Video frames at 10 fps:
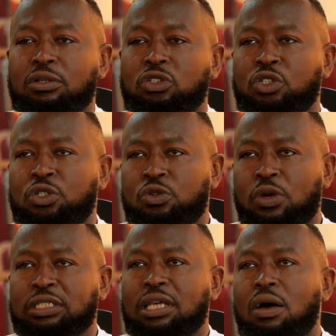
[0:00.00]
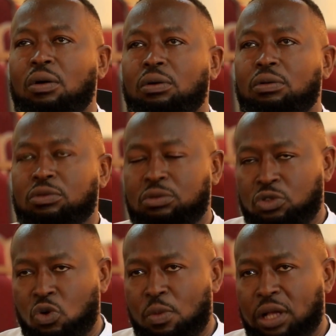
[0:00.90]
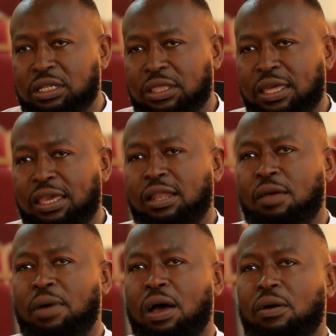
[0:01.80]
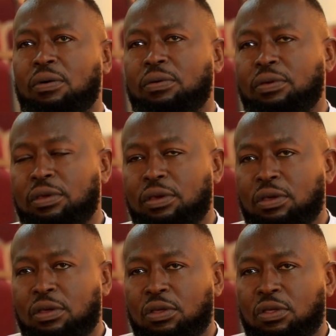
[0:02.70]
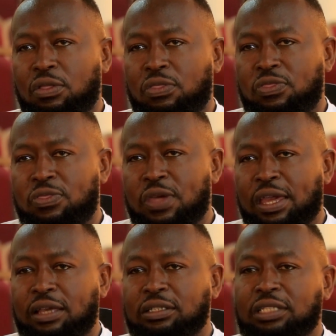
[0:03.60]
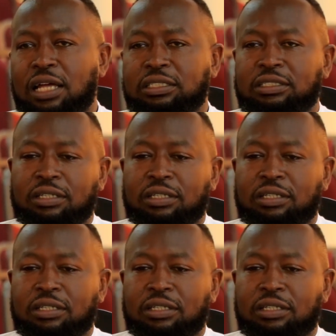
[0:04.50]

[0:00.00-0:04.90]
stress out so much thinking about things that